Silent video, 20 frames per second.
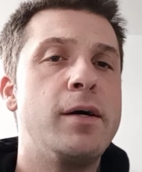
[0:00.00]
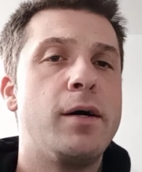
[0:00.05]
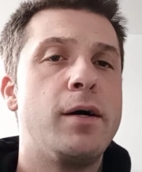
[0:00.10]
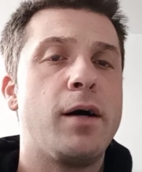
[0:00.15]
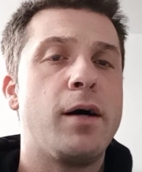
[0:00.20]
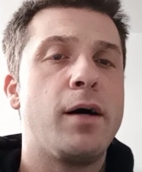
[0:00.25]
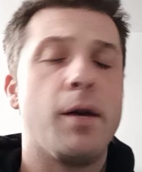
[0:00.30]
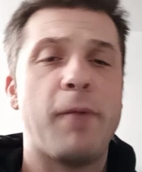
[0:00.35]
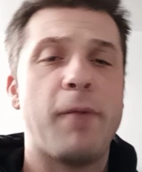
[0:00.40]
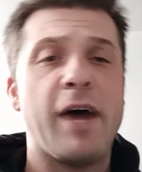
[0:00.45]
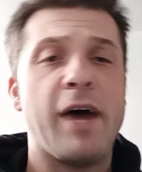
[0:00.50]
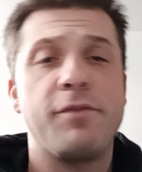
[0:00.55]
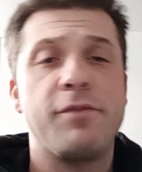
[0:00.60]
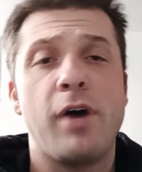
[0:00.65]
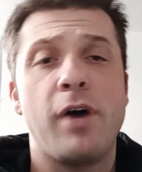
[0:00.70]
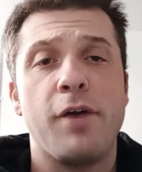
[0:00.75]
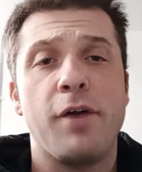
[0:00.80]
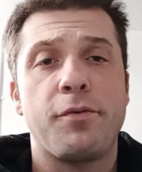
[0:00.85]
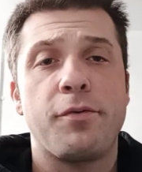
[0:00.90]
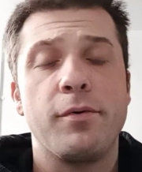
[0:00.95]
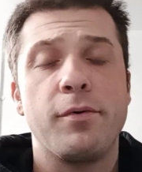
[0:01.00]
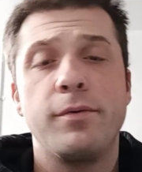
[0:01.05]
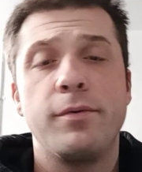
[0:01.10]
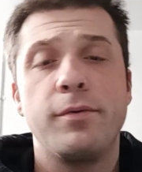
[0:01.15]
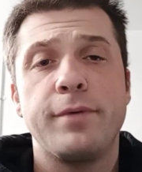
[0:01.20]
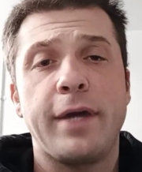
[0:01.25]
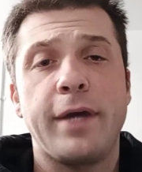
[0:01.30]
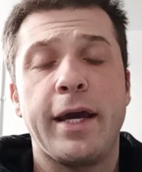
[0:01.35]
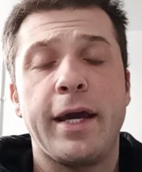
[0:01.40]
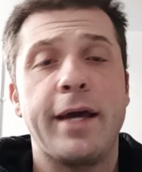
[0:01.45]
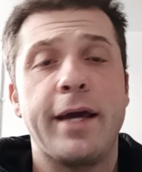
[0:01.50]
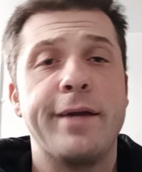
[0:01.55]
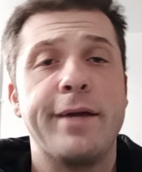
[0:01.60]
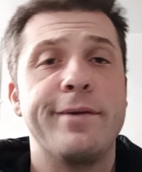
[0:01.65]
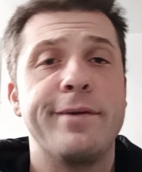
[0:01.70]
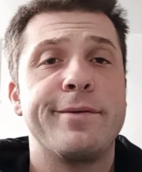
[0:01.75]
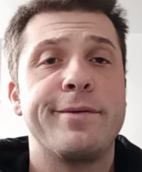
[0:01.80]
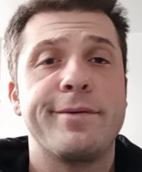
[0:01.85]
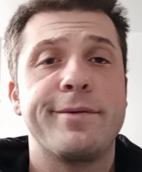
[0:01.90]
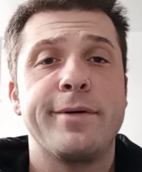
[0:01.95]
I've gone through, and
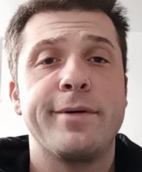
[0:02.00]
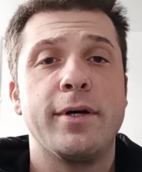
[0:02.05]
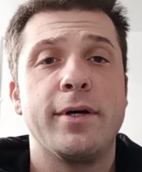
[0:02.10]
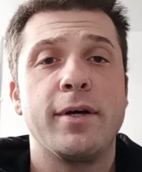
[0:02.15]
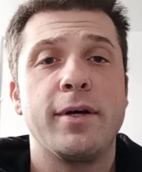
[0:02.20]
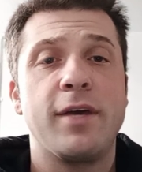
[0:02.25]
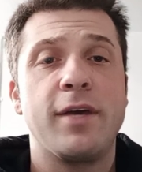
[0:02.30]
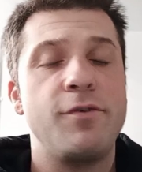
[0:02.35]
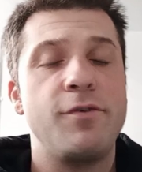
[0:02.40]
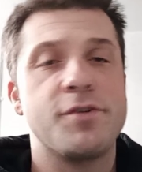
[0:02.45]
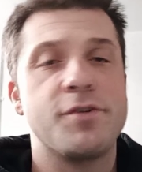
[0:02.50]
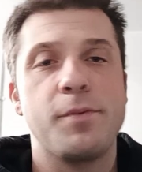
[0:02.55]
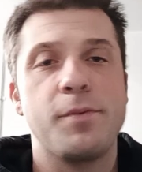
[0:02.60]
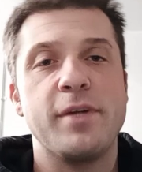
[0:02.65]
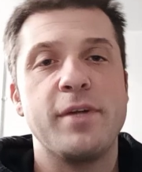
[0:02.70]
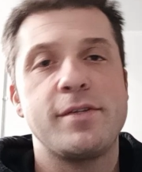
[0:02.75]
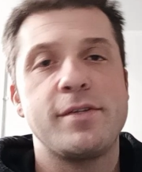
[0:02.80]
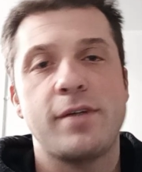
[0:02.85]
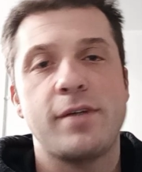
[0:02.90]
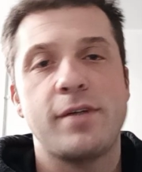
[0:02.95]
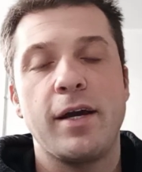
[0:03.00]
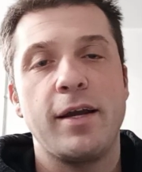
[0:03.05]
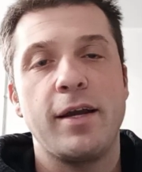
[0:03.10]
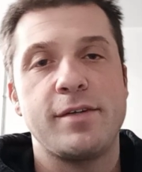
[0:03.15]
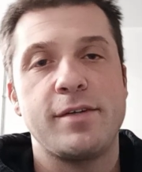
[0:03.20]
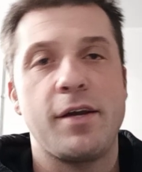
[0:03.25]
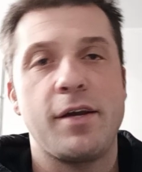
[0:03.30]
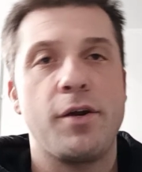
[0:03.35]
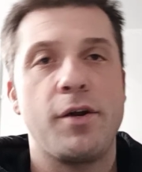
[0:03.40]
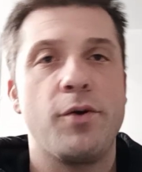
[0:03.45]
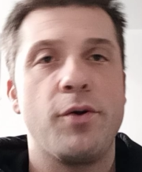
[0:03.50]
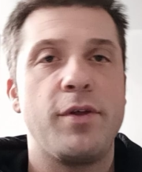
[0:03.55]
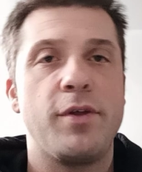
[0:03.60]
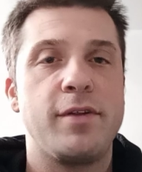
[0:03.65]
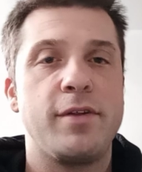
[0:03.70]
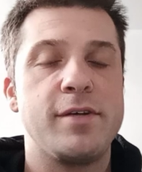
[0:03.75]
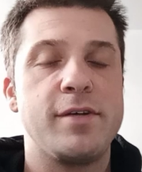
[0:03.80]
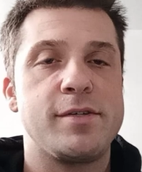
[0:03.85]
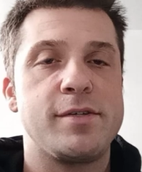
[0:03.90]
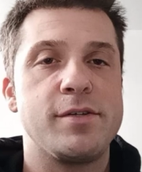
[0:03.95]
give you some insight, as I know that
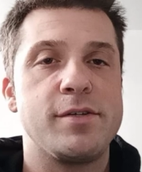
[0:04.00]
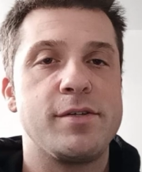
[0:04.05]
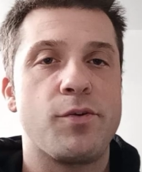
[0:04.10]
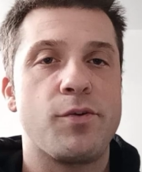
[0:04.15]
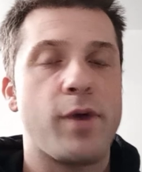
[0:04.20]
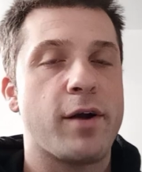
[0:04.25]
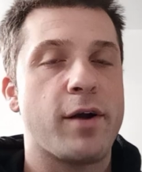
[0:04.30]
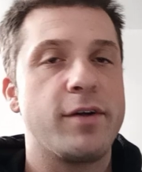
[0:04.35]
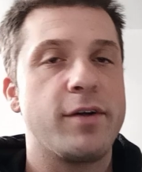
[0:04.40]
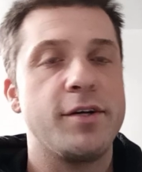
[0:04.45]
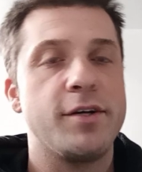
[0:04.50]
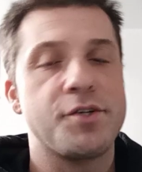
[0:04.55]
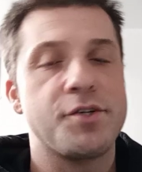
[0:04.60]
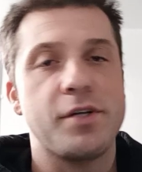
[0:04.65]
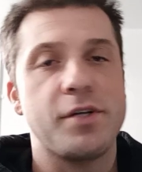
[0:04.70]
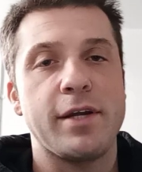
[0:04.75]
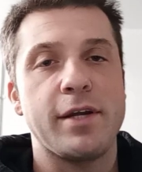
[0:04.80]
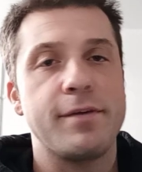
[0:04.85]
this is a rare condition, and